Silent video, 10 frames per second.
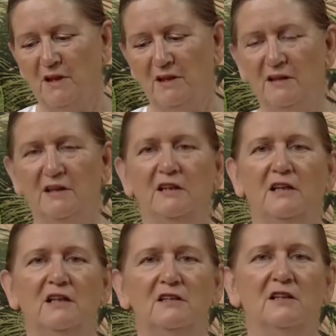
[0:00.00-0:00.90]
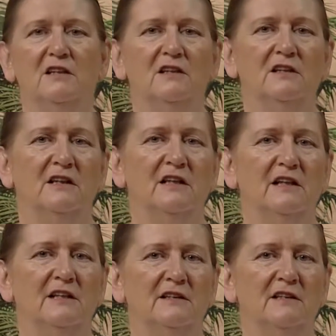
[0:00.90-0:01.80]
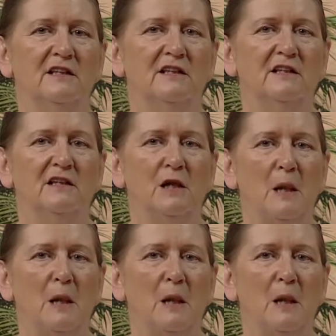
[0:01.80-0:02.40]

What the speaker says: in the Gita and